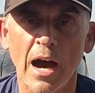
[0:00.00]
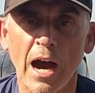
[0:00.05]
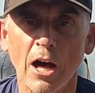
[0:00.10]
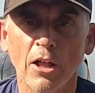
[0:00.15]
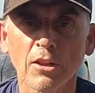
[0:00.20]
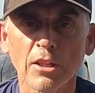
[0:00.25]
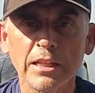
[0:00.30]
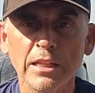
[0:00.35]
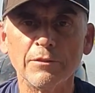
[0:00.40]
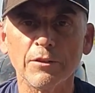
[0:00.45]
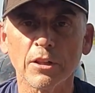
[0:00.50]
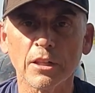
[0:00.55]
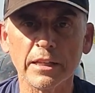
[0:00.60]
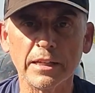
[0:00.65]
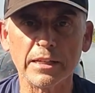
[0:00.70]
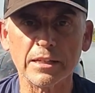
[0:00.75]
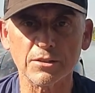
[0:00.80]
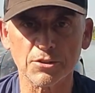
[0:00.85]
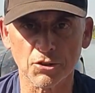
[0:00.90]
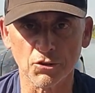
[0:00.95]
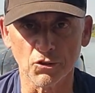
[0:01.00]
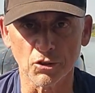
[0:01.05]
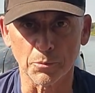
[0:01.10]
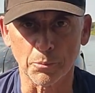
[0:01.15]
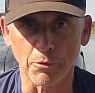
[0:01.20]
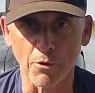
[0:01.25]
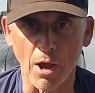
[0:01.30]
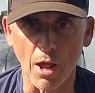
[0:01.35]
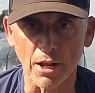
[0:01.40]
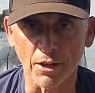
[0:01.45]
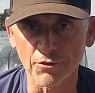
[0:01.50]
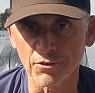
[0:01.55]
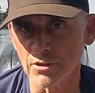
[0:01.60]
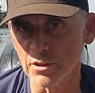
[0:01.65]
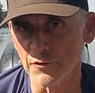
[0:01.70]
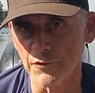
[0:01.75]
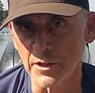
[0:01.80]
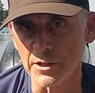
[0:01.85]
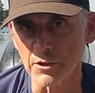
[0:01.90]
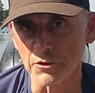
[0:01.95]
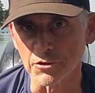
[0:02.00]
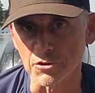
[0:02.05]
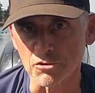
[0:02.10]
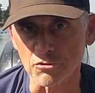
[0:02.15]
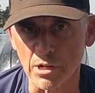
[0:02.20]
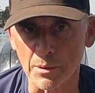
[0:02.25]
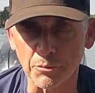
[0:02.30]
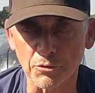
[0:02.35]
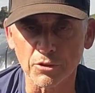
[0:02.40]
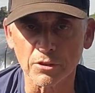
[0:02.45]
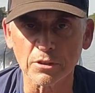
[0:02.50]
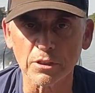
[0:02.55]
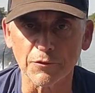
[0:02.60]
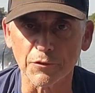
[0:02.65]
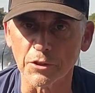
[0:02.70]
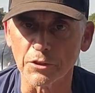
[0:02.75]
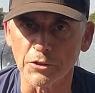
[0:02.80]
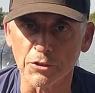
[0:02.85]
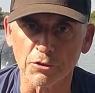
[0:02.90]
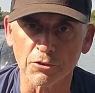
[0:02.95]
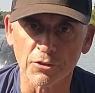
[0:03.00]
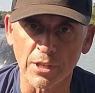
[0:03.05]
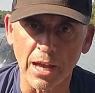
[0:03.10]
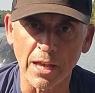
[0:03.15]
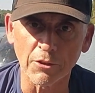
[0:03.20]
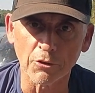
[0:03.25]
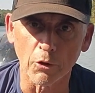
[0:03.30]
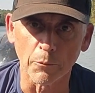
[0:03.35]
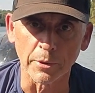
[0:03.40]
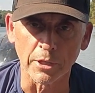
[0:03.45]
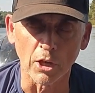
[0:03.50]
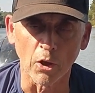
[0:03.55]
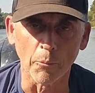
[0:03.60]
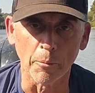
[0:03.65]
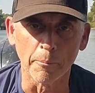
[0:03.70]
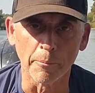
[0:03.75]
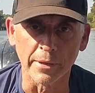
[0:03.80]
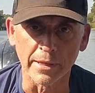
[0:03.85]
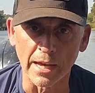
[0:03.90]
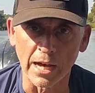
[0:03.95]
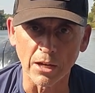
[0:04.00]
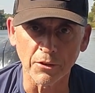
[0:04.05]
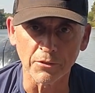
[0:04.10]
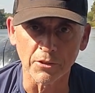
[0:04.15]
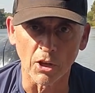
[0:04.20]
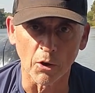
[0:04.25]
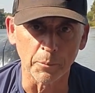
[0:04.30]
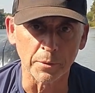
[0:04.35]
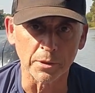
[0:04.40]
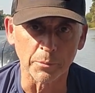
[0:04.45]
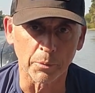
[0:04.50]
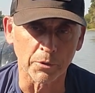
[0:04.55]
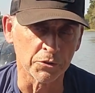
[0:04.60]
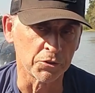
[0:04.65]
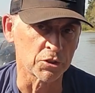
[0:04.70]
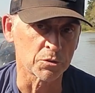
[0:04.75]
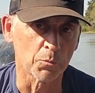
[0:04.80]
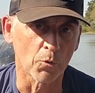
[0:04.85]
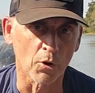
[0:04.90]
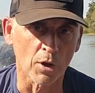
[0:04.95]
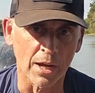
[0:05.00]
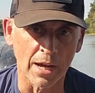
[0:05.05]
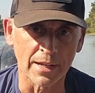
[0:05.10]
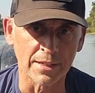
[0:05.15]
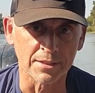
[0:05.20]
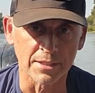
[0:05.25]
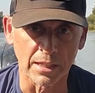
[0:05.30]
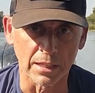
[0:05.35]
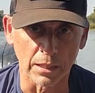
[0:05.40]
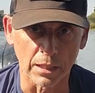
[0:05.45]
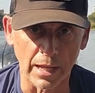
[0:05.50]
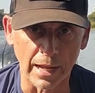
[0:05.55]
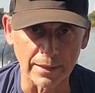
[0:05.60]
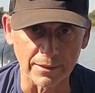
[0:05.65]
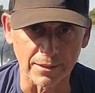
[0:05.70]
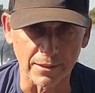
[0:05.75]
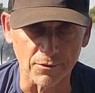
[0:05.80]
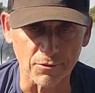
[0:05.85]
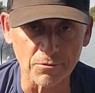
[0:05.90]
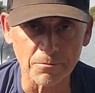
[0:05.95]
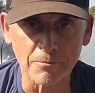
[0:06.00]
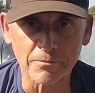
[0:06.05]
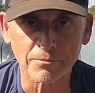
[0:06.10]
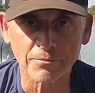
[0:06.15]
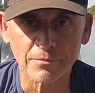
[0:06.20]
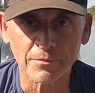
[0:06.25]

I'll leave a link to the products in the video description. If you use that, you'll be helping me out and help me to produce more content like this.